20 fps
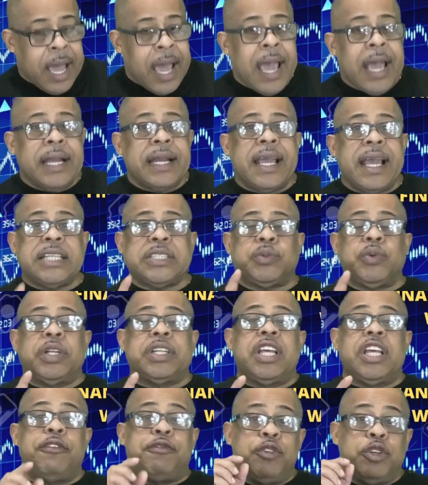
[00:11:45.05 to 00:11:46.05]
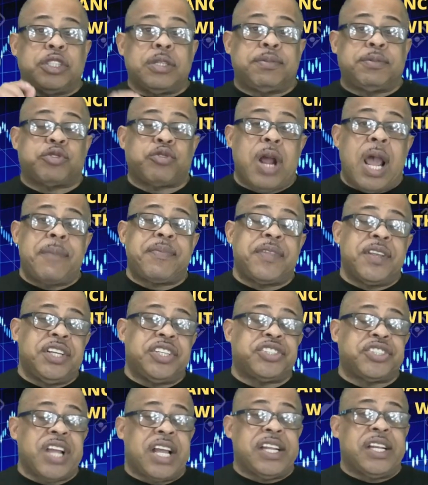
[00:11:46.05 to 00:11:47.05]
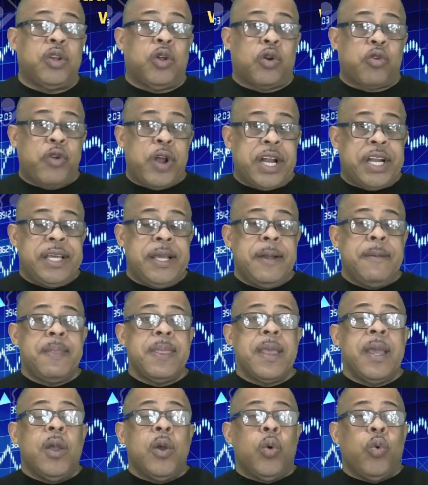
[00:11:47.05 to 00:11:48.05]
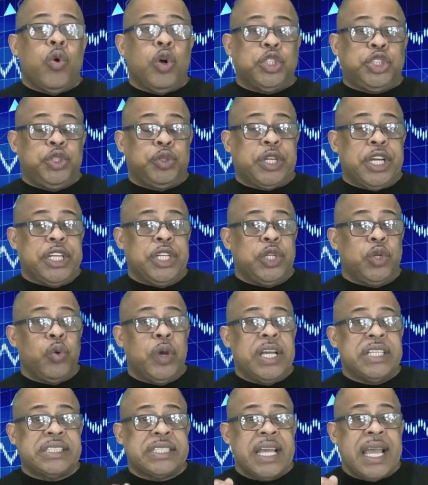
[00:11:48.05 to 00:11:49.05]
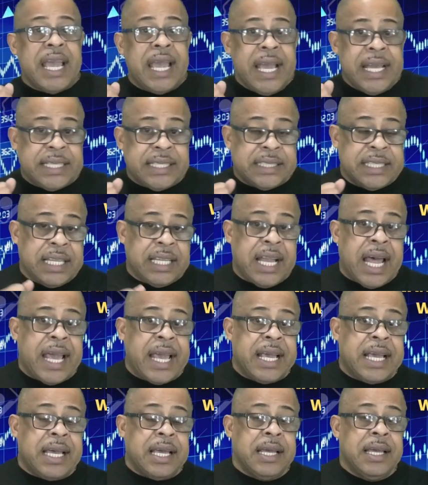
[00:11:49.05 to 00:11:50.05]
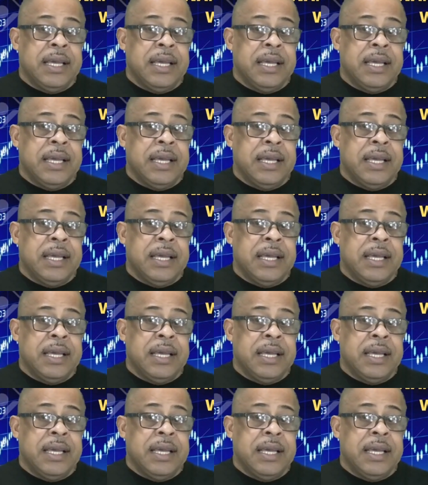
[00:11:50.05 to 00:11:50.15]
and guess what if you subscribe to this channel already what you can do is hit the like